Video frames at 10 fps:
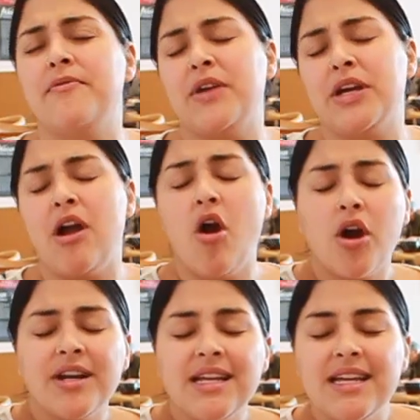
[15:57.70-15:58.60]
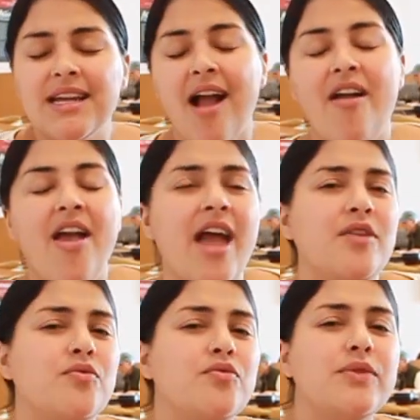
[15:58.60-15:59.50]
very hearty
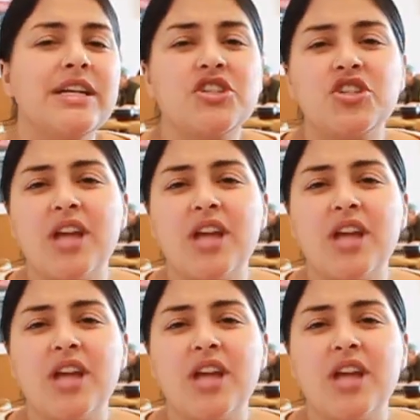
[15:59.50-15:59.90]
and rich